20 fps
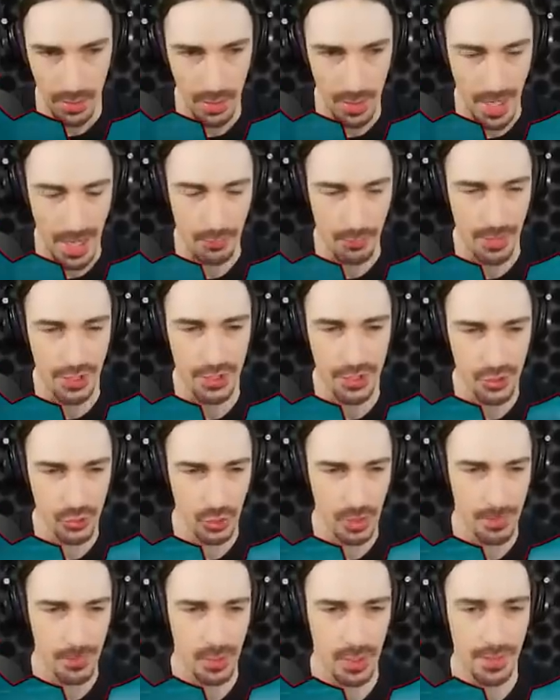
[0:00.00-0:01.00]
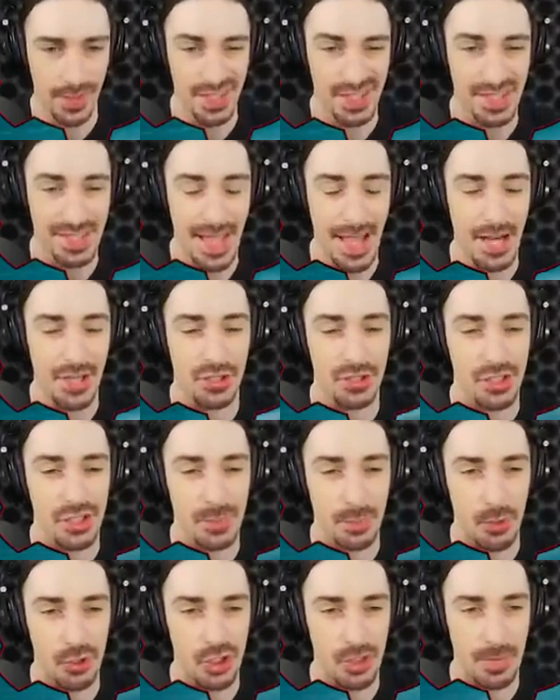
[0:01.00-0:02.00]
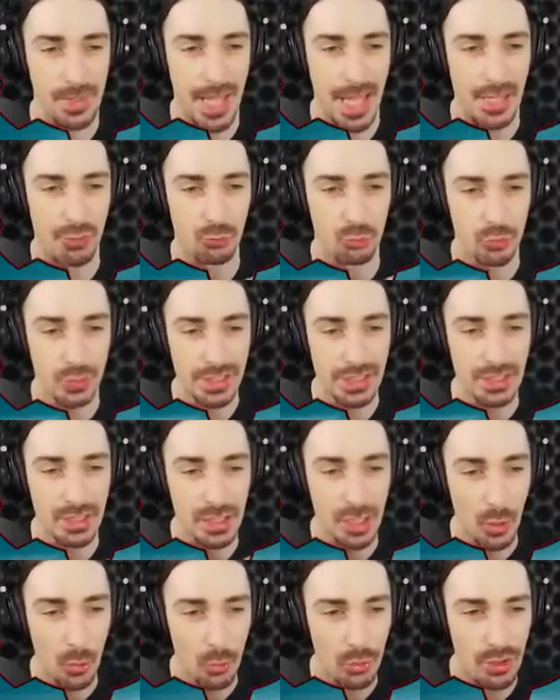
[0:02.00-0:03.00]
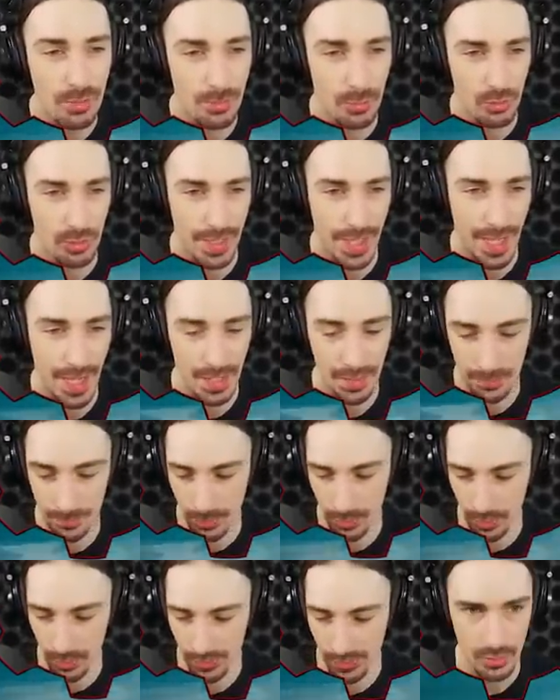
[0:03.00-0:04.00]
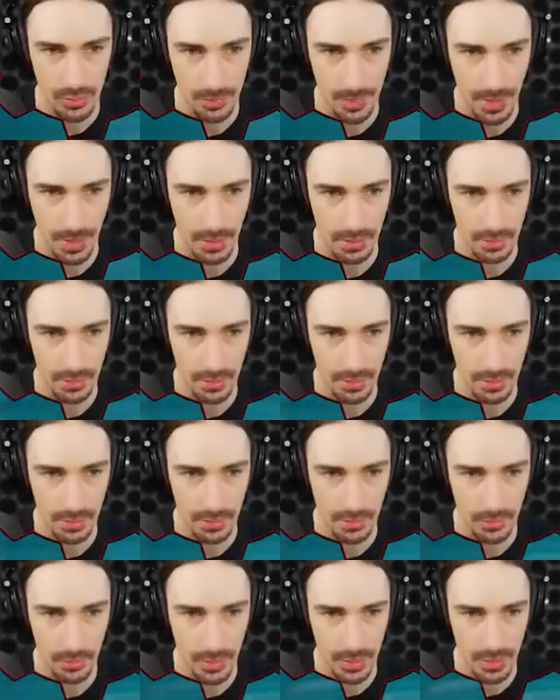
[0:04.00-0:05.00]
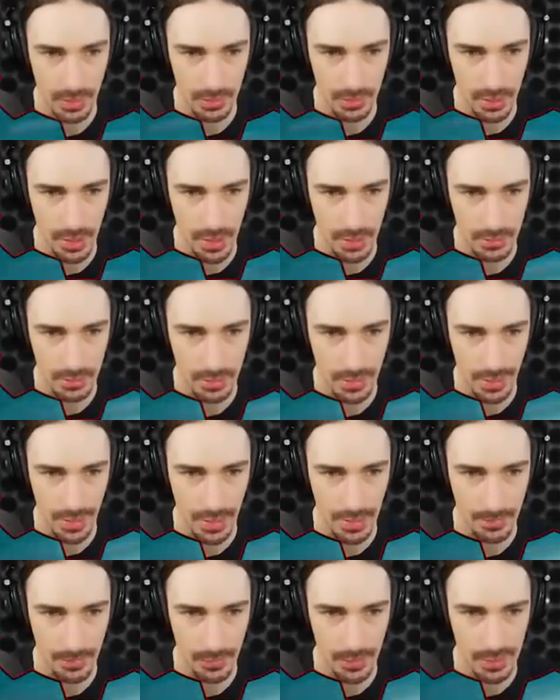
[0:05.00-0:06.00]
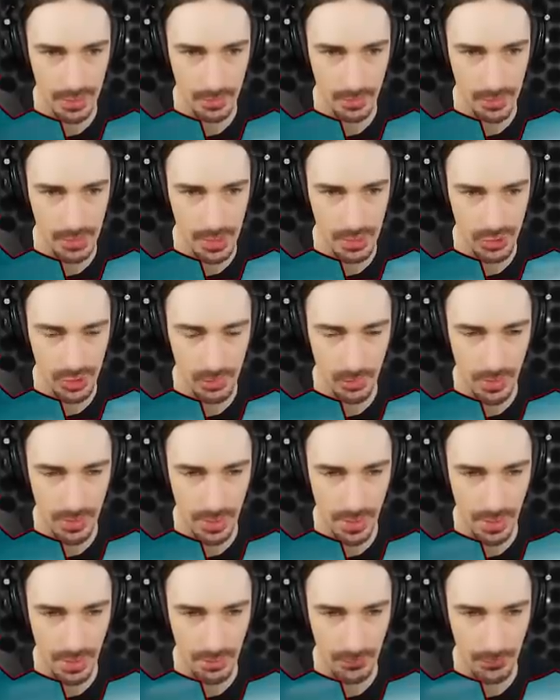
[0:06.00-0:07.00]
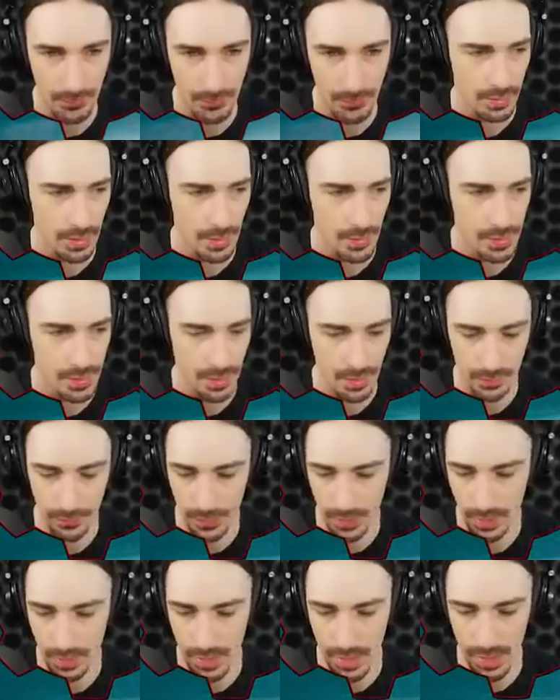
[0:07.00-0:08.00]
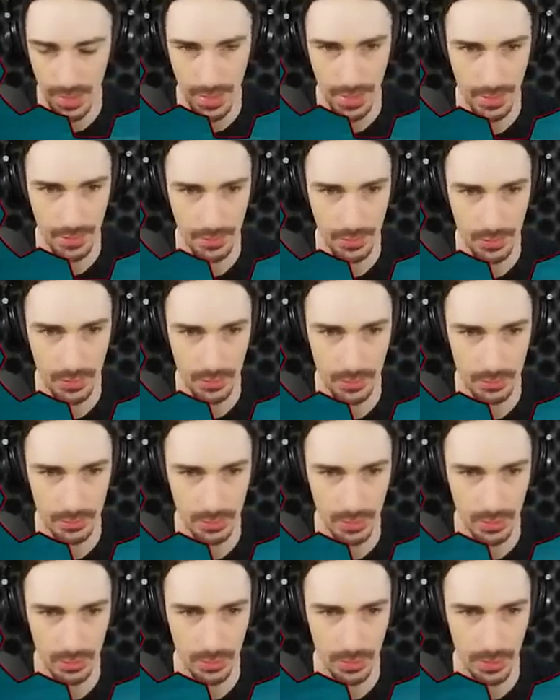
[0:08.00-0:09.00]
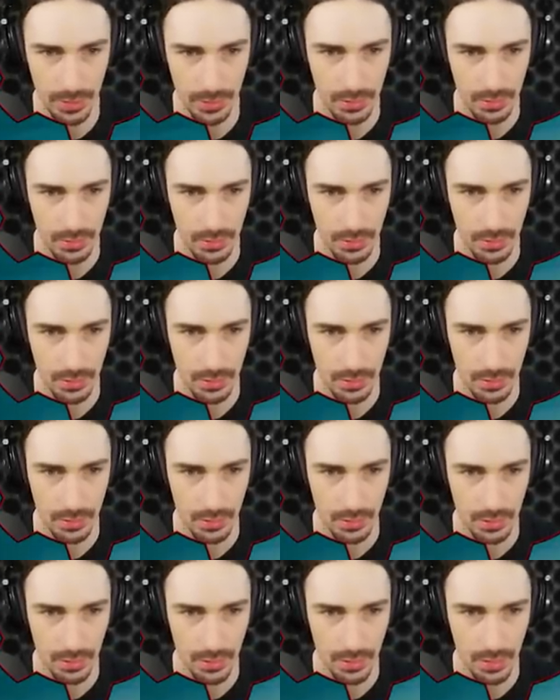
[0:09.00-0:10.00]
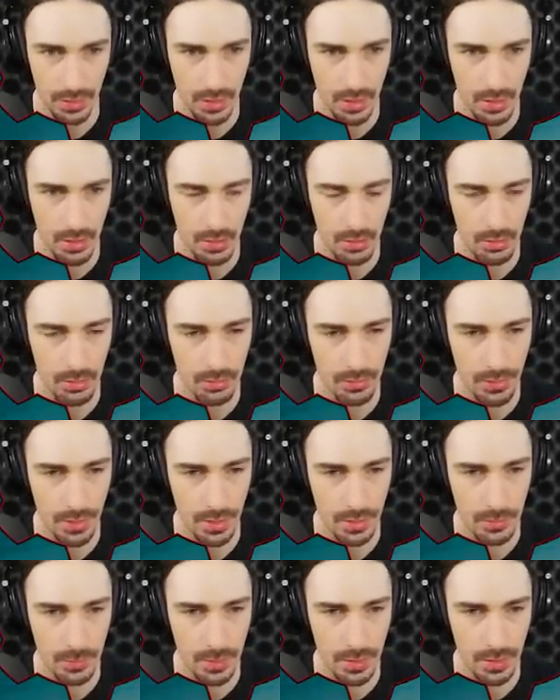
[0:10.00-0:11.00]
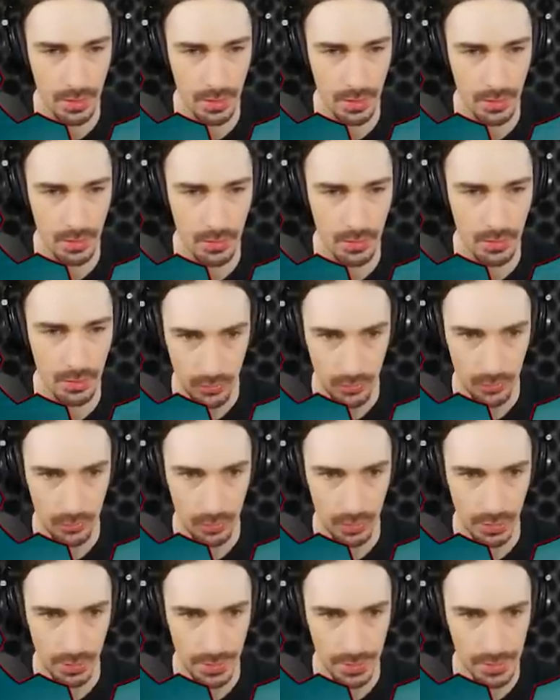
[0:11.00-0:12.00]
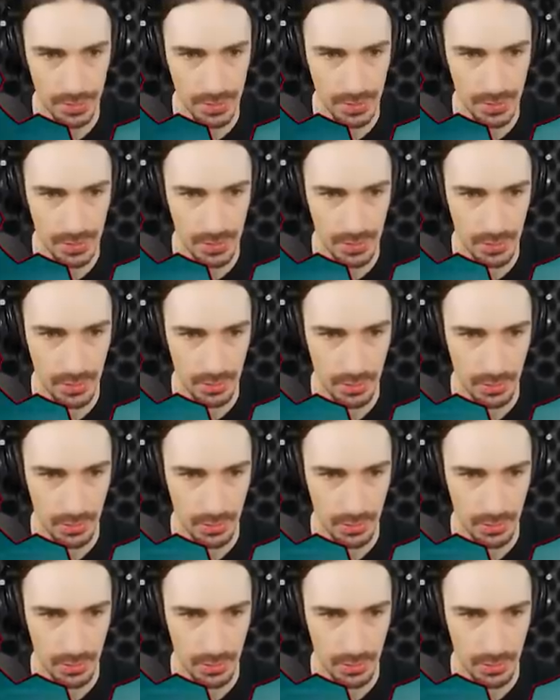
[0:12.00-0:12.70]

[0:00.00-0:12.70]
All right, I read the description. This is actually supposed to be a reloadable catapult. So apparently, we can lock the catapult into position with F. Now I just got to figure out how to load it. Oh, there we go. Release.